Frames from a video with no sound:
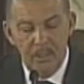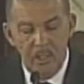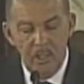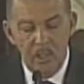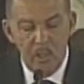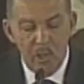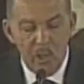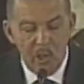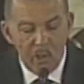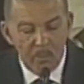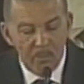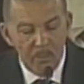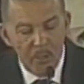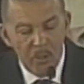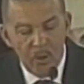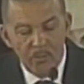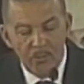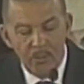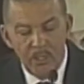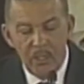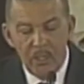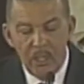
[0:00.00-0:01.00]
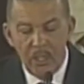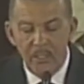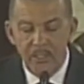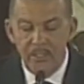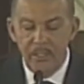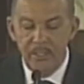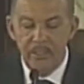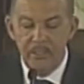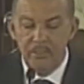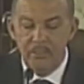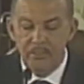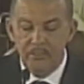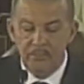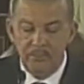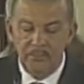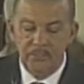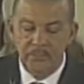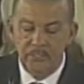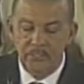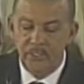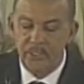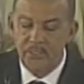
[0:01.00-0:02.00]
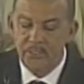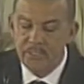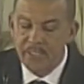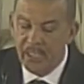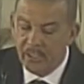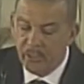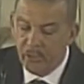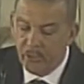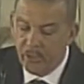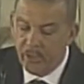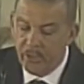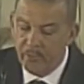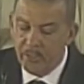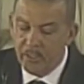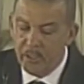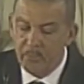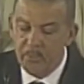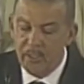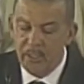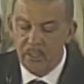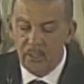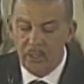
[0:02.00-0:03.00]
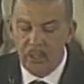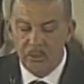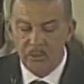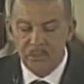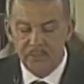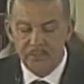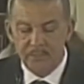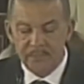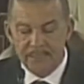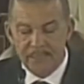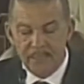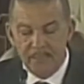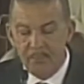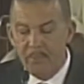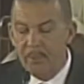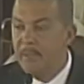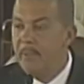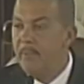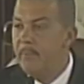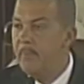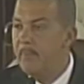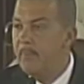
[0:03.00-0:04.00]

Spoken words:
the Honorable Orville London, Chief Secretary of the Tobago House of Assembly,